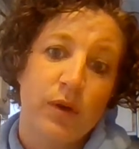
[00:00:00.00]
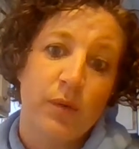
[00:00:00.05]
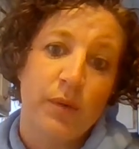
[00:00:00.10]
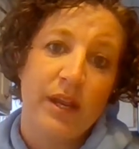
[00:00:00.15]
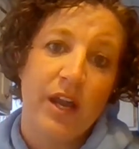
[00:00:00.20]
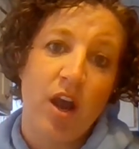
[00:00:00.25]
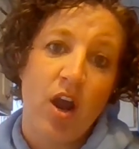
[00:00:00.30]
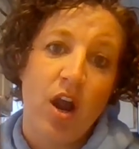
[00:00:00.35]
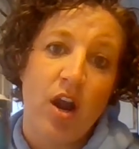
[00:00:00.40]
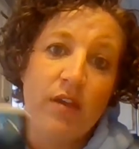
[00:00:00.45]

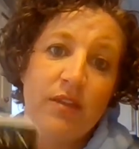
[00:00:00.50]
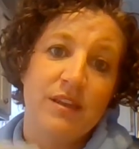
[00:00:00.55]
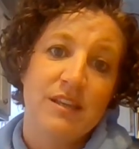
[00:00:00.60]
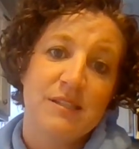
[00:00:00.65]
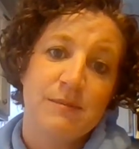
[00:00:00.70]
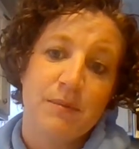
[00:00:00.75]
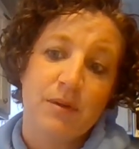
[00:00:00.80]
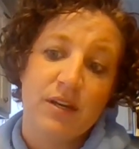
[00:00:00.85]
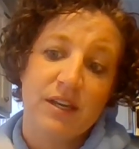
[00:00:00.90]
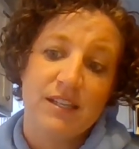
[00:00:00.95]
we are.
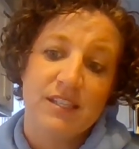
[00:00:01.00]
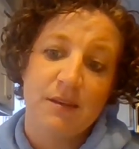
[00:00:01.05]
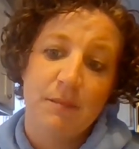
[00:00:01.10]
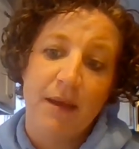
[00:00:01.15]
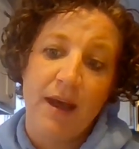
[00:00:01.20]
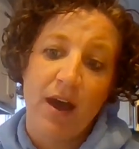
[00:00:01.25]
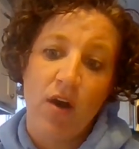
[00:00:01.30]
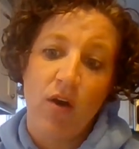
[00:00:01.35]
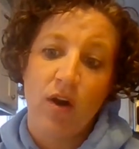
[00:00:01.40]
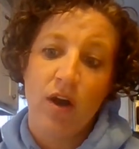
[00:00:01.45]
This book is
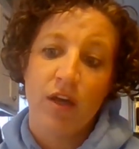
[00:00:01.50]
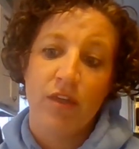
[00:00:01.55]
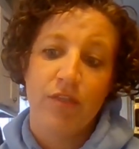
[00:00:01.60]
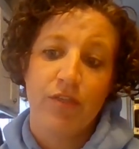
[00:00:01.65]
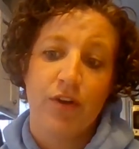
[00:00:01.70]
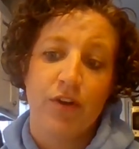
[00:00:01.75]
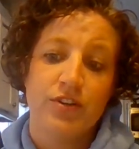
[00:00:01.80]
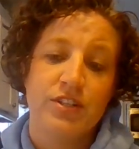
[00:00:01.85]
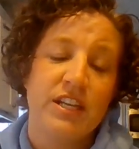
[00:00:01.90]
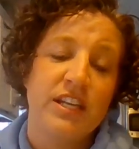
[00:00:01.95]
about a
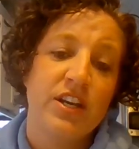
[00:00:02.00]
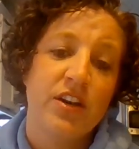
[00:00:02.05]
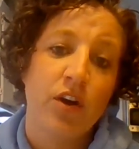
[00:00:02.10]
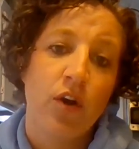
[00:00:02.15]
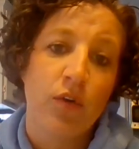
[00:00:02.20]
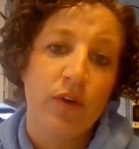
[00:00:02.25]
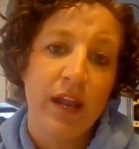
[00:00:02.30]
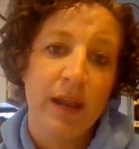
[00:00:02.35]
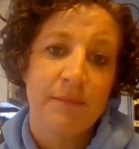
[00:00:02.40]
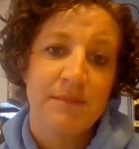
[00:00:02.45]

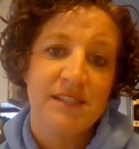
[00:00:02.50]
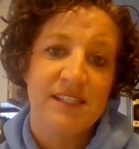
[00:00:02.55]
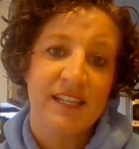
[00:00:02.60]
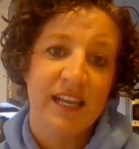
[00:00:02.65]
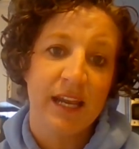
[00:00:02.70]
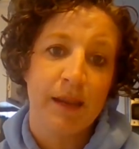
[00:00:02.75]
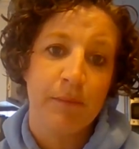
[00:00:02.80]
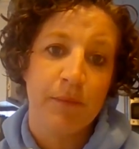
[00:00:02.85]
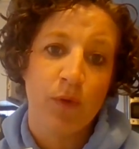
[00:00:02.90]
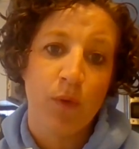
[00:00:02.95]
13-year-old named
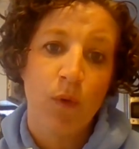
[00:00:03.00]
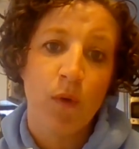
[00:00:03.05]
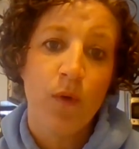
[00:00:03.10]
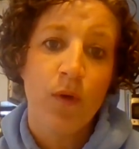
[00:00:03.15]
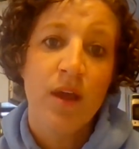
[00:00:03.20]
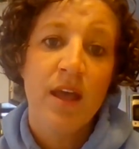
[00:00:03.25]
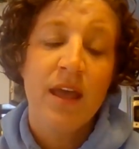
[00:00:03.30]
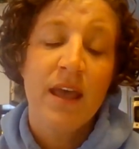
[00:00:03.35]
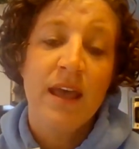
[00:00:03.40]
Samuel,